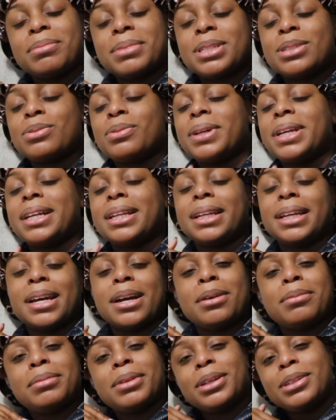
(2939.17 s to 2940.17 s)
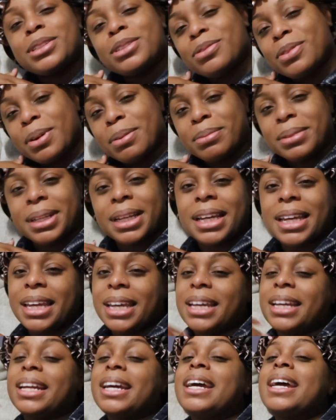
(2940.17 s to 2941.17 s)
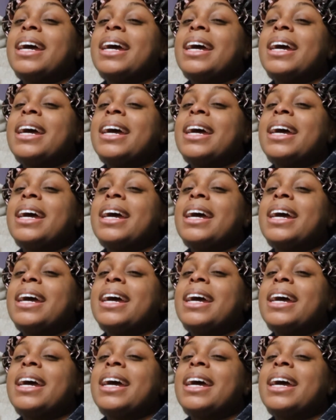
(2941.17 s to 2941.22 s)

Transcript: miss weekly uploads from The Kid.